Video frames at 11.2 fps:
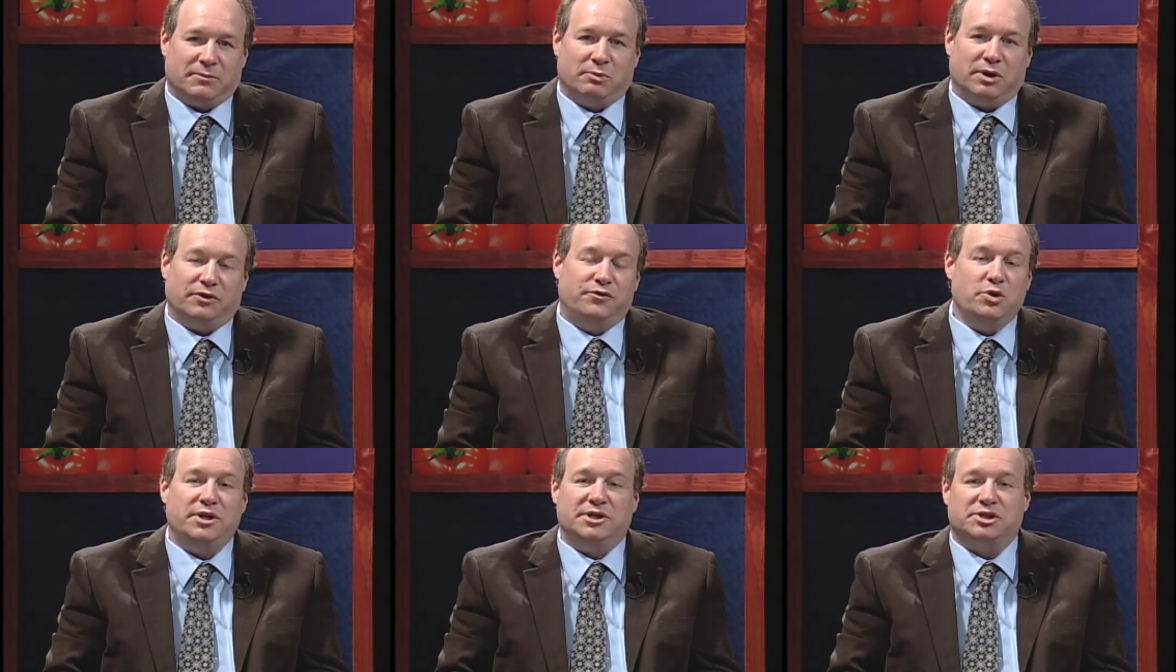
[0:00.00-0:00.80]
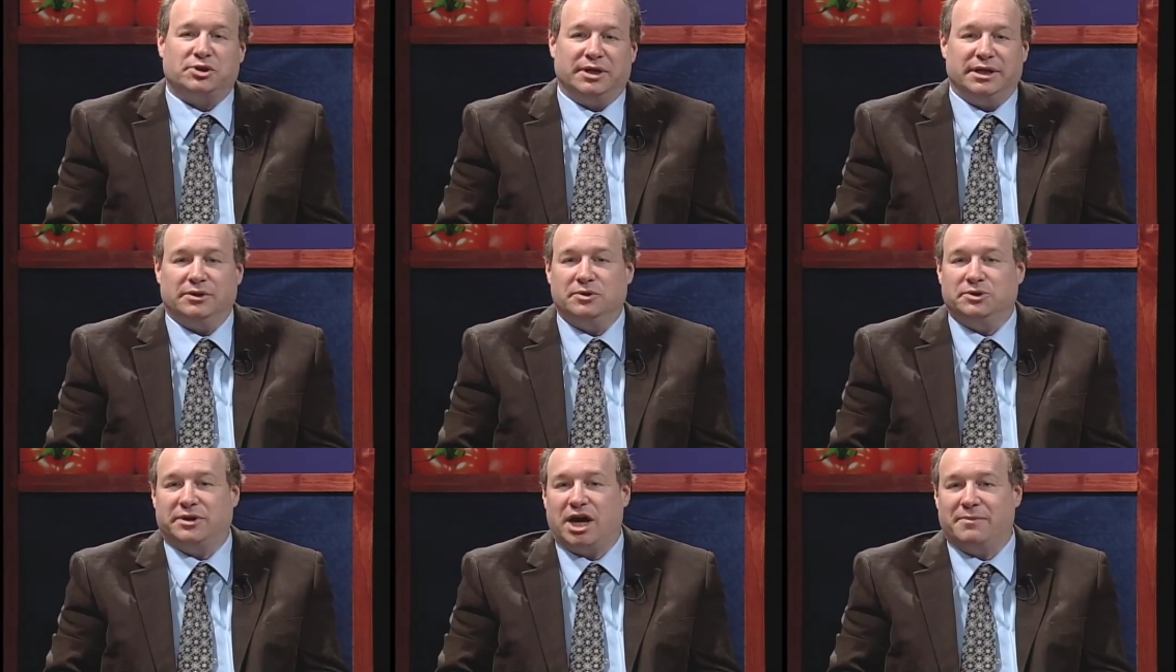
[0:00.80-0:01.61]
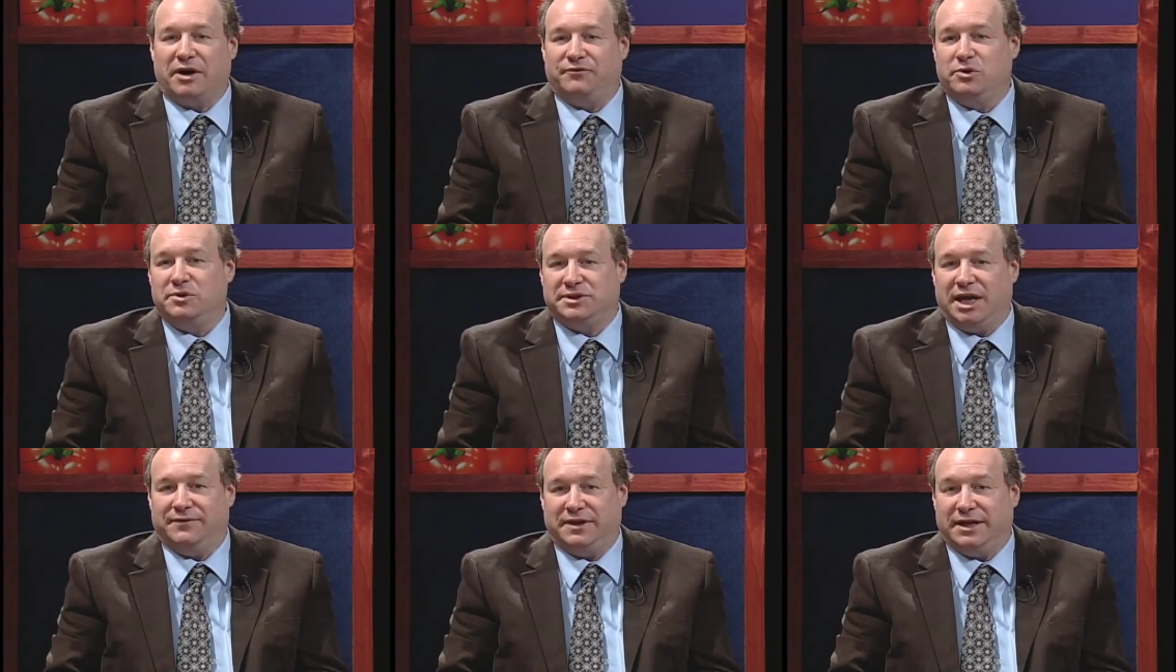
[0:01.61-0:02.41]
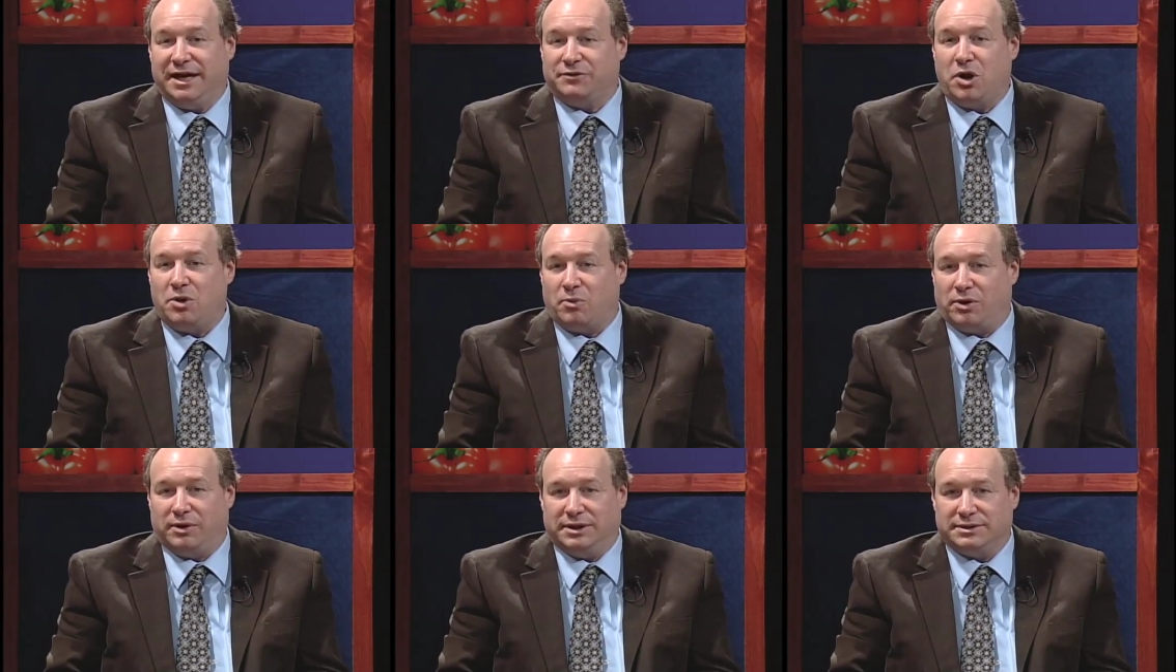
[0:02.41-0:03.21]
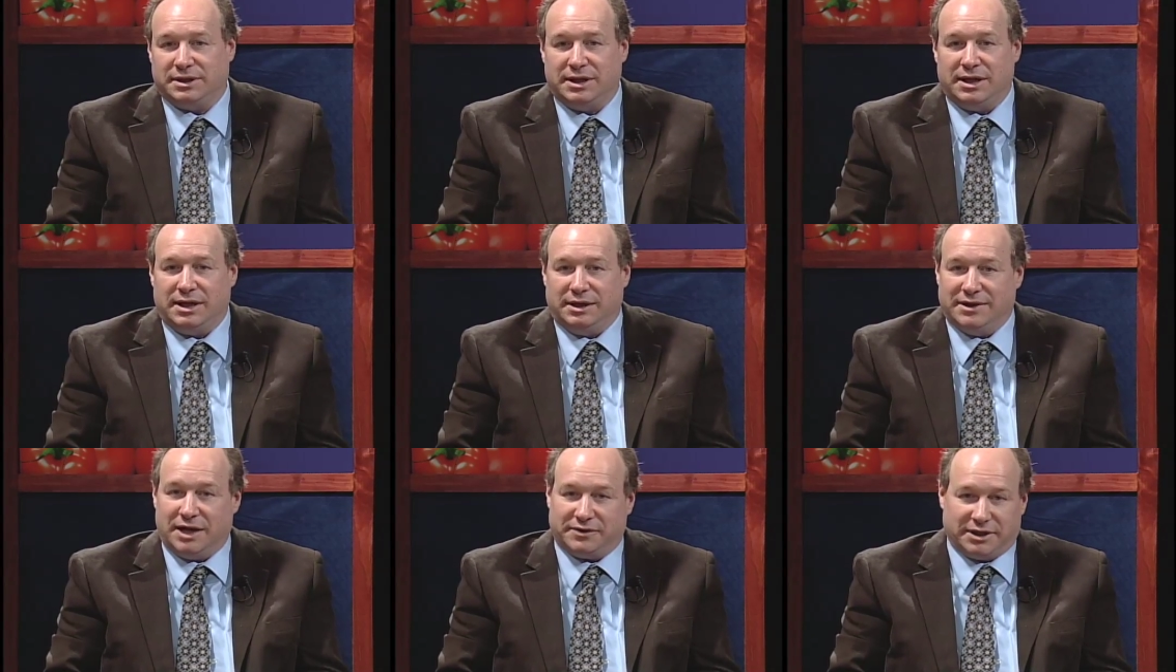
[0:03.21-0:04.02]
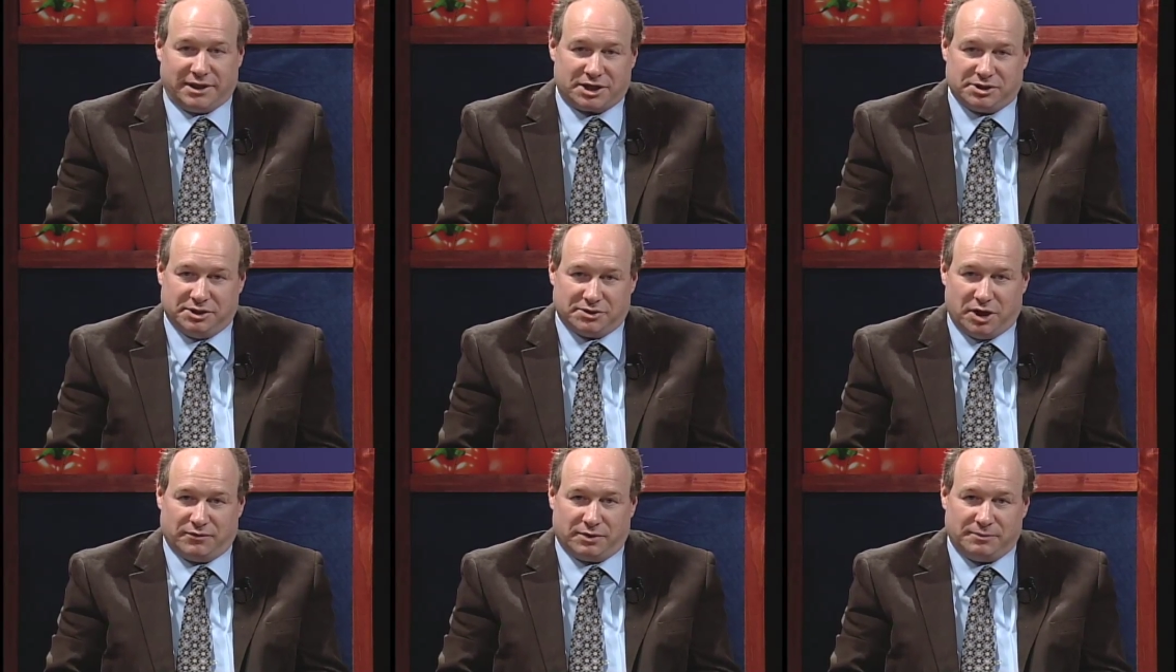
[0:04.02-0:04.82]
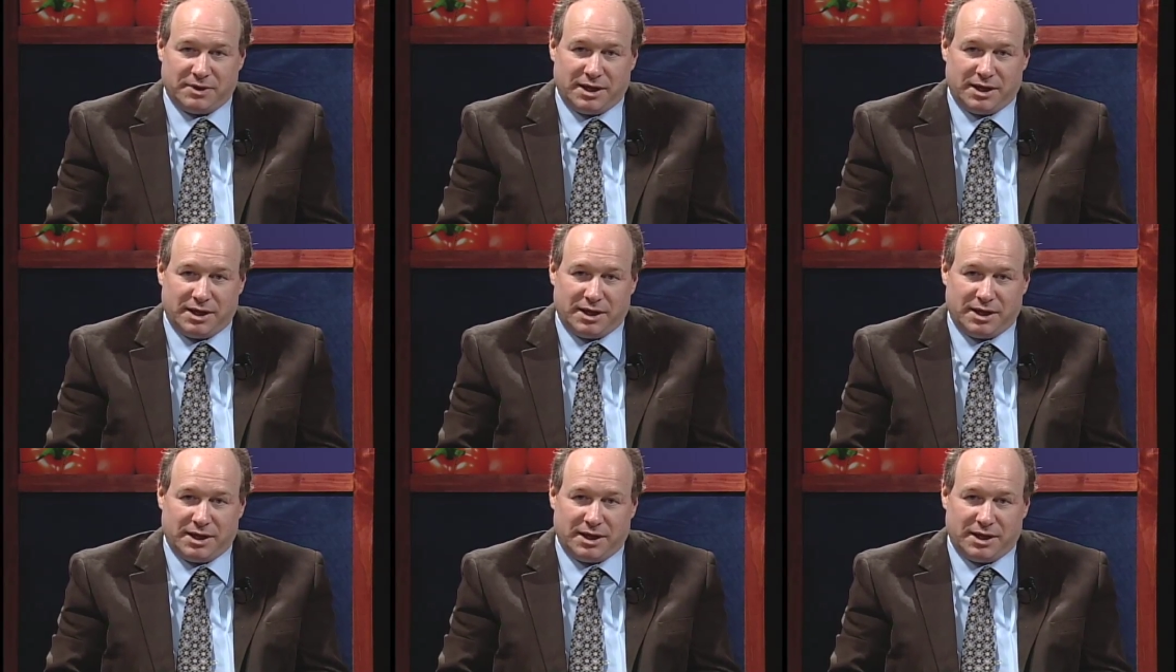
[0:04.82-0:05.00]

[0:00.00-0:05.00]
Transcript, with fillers: Well, the food industry and those who care about food safety have their own worries now that the election is over.